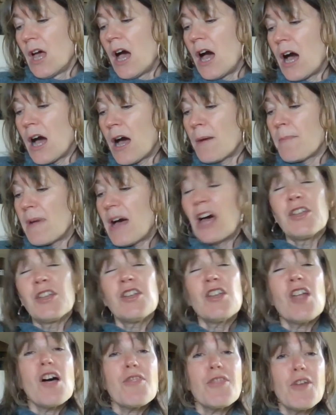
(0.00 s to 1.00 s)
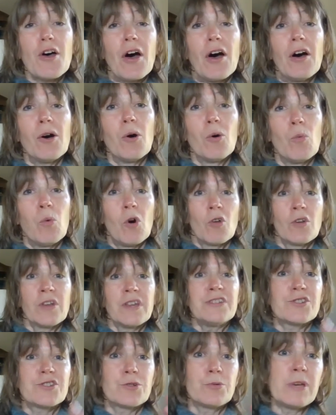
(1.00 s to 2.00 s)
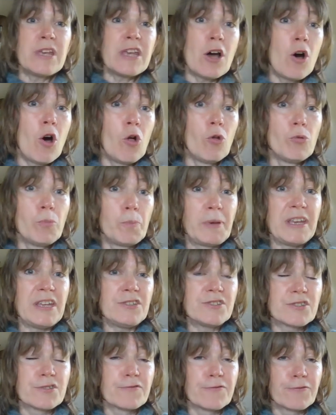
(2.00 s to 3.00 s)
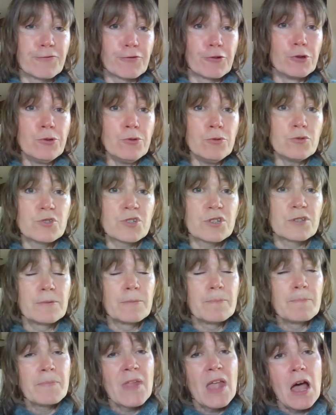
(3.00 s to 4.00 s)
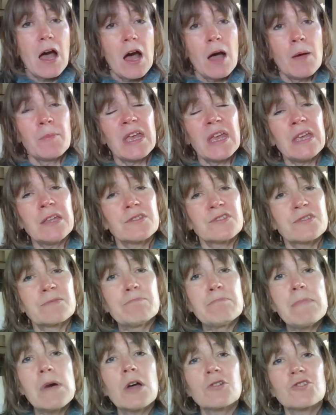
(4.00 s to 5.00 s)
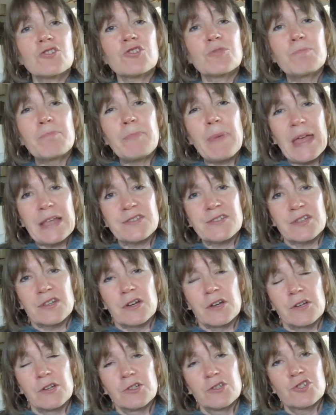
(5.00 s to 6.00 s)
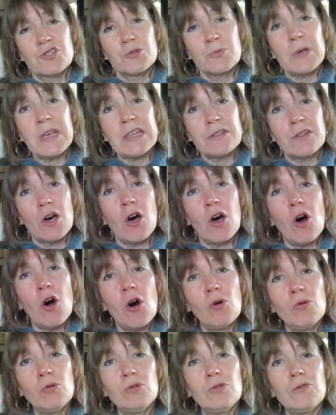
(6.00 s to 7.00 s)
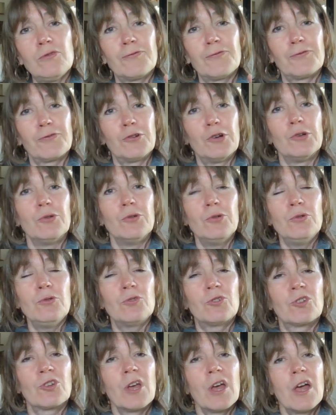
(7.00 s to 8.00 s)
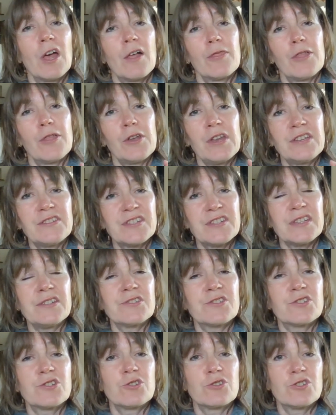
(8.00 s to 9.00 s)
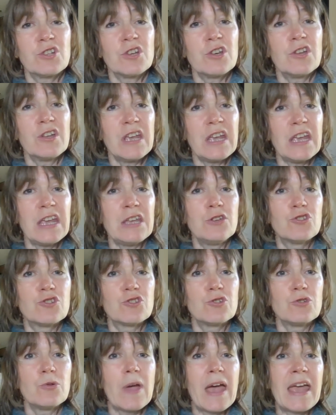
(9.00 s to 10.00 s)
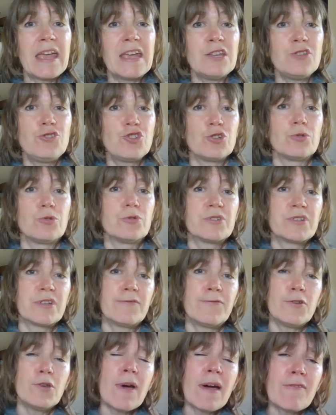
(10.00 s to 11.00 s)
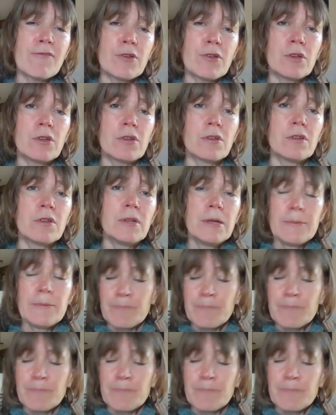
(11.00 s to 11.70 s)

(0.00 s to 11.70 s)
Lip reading: Another one is to eat a whole piece of fruit. It's much better to eat the whole fruit than it is to turn it into a juice. If you have a